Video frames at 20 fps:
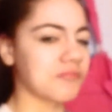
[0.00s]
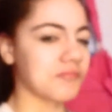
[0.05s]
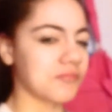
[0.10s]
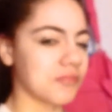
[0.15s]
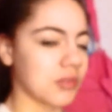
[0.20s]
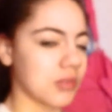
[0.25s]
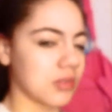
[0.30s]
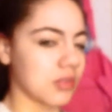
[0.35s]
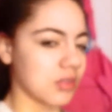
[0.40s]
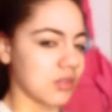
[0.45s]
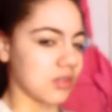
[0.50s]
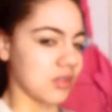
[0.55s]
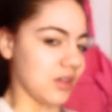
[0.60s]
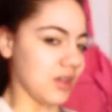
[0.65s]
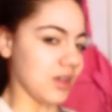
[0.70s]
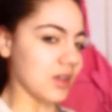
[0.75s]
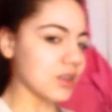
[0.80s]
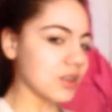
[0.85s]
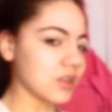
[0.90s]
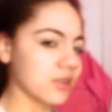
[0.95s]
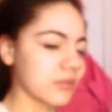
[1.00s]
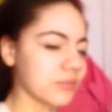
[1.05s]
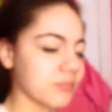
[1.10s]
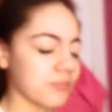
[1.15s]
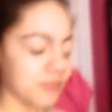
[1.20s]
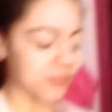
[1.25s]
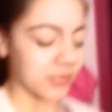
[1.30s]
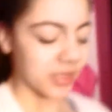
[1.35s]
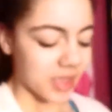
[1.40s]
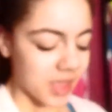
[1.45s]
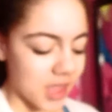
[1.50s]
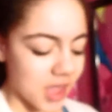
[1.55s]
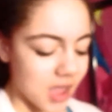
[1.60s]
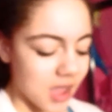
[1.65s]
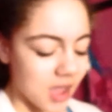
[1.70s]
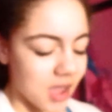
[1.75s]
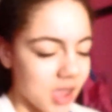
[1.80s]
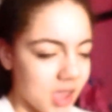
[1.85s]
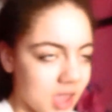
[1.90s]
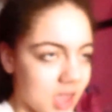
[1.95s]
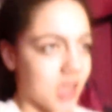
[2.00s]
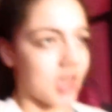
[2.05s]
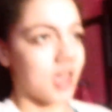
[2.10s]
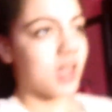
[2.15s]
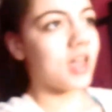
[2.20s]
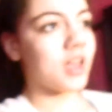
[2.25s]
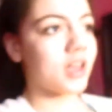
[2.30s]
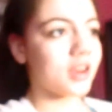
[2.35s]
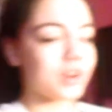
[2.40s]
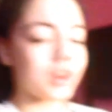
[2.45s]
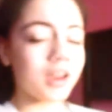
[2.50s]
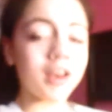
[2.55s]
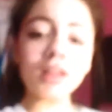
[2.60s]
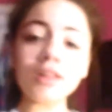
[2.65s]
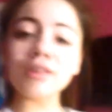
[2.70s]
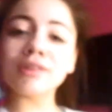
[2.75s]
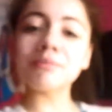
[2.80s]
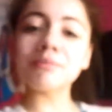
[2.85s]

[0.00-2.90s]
six, and it is